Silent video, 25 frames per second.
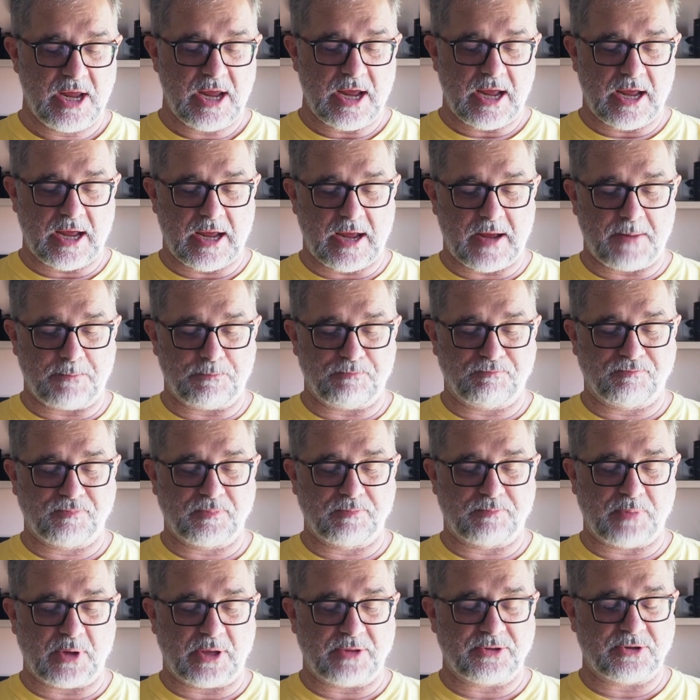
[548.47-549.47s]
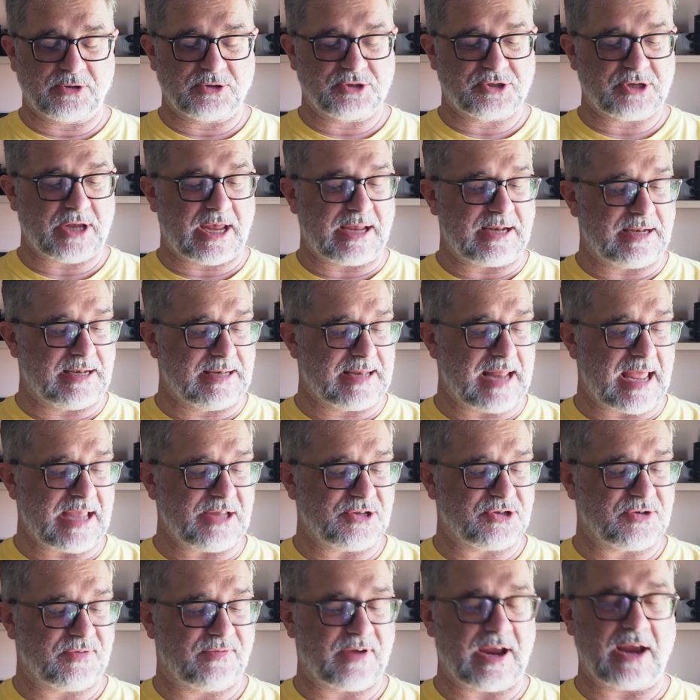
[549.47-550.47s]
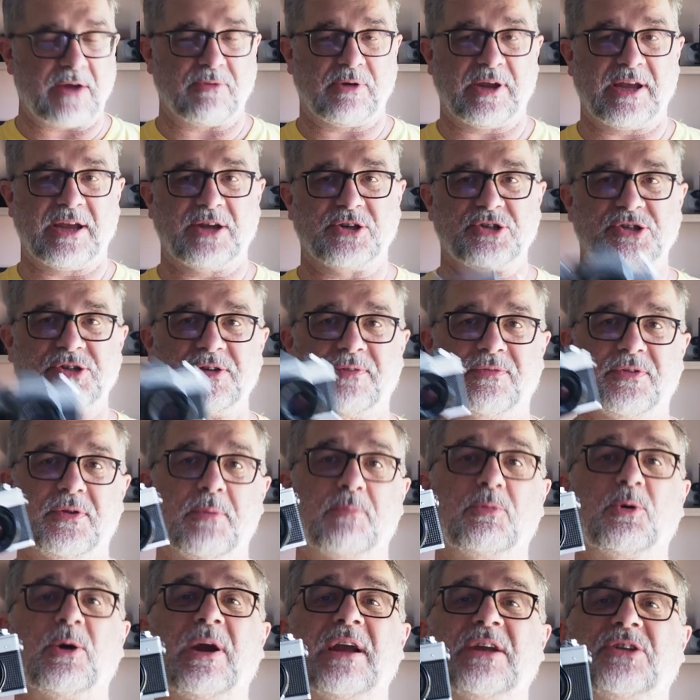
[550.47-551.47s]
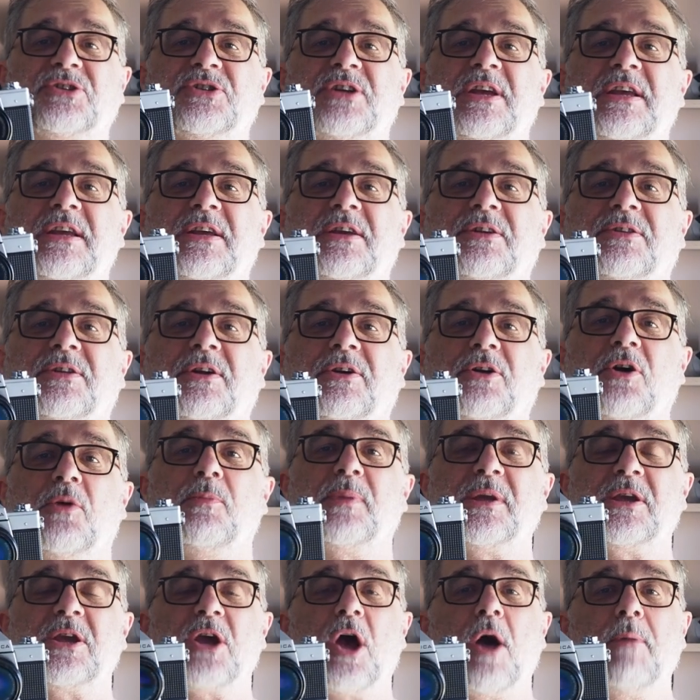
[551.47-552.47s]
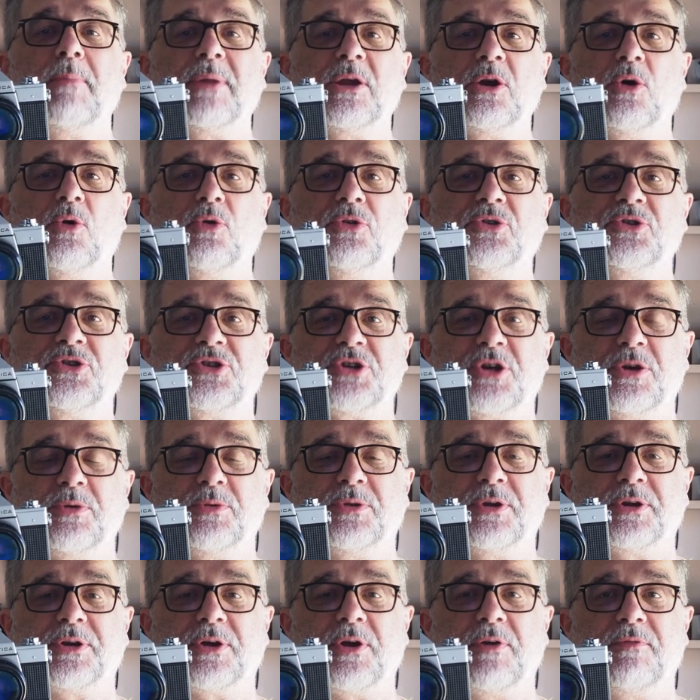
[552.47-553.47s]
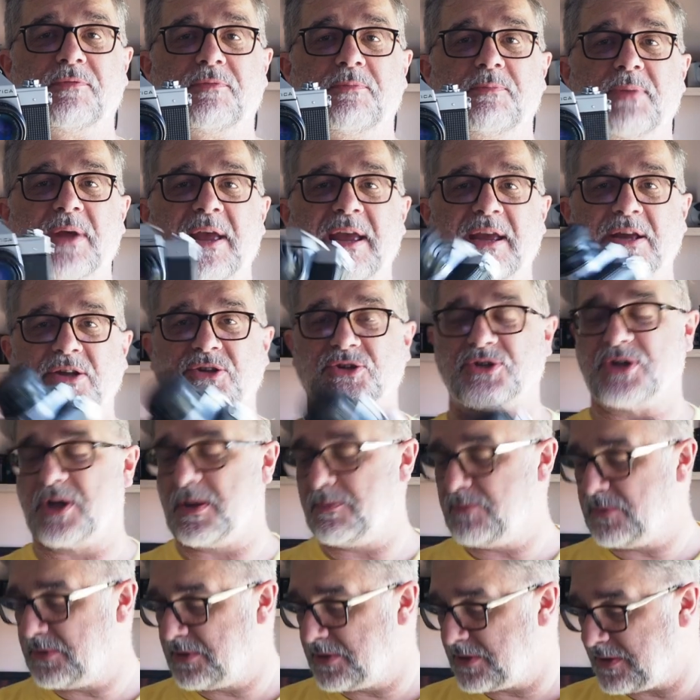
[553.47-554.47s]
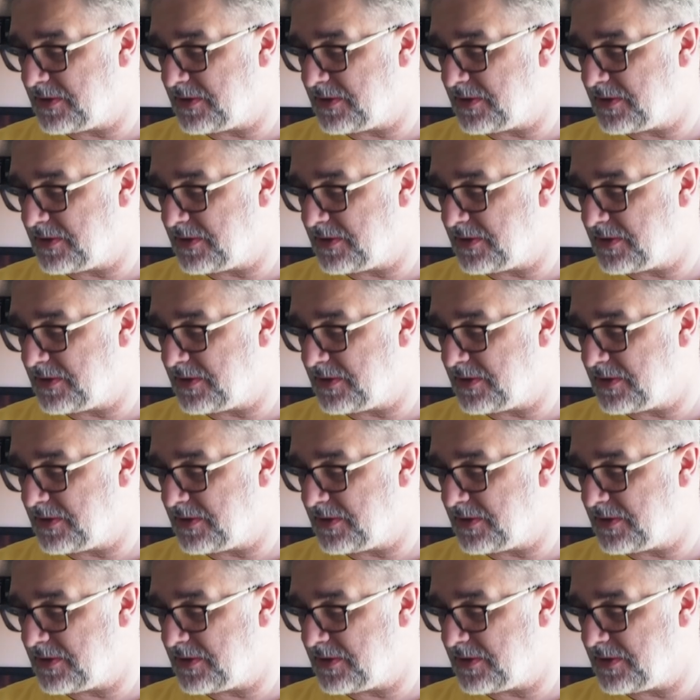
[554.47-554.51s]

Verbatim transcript: Um, but there's a later variation of the Praktica that I'll be coming onto that I've picked up, and